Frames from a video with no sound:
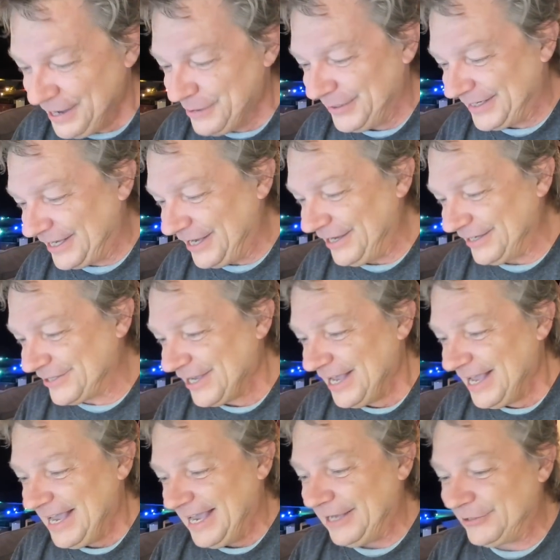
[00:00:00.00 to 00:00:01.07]
because
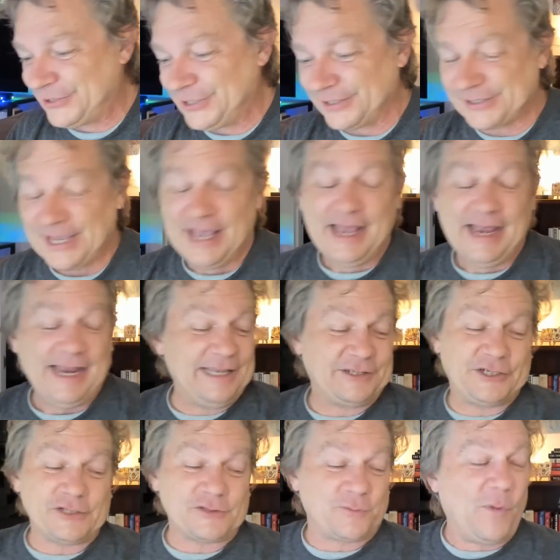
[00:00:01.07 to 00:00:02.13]
he just he
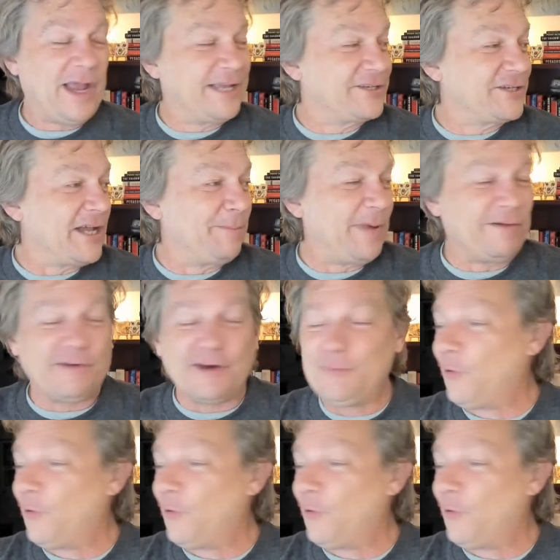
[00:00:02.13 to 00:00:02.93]
just wakes up every